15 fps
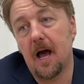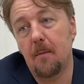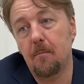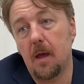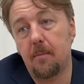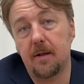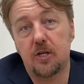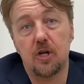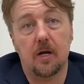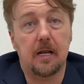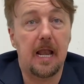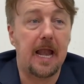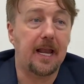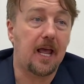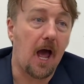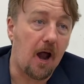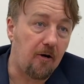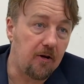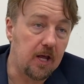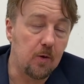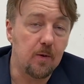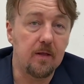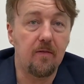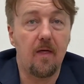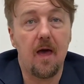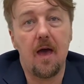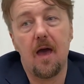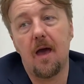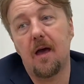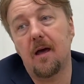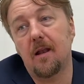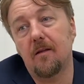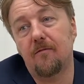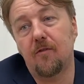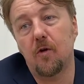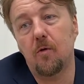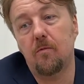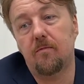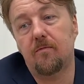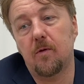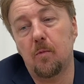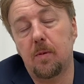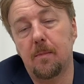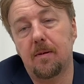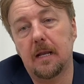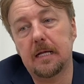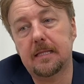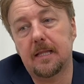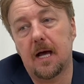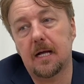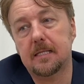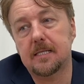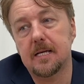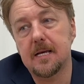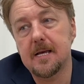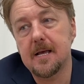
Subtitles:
Maybe chuck Len Cariou in there, and a few people like that.